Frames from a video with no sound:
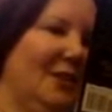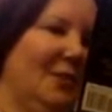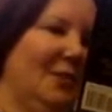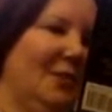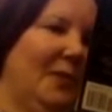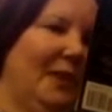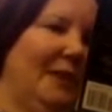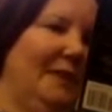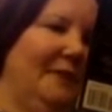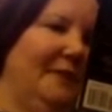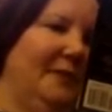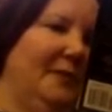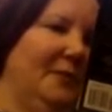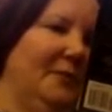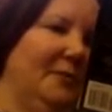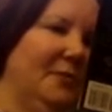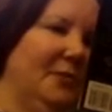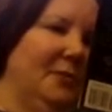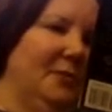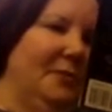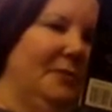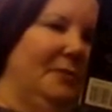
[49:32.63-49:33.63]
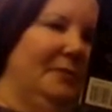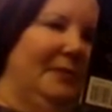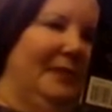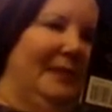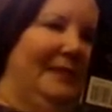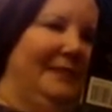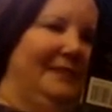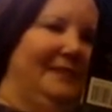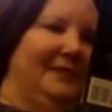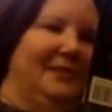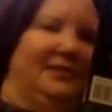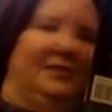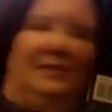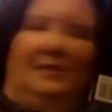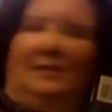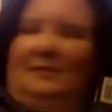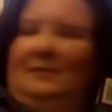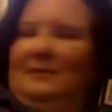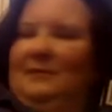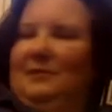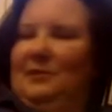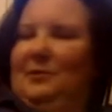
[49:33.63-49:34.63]
Rat found rope and a plastic
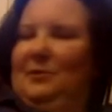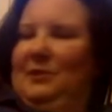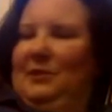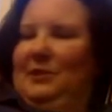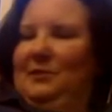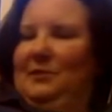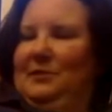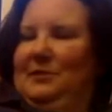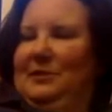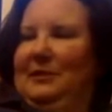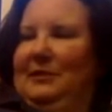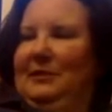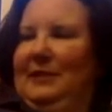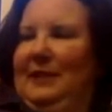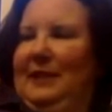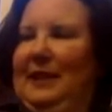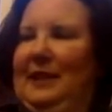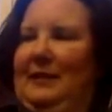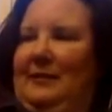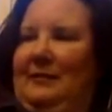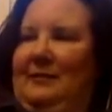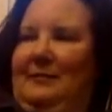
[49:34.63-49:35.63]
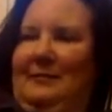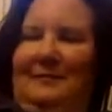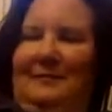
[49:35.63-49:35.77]
sheet. Don't irritate the cat.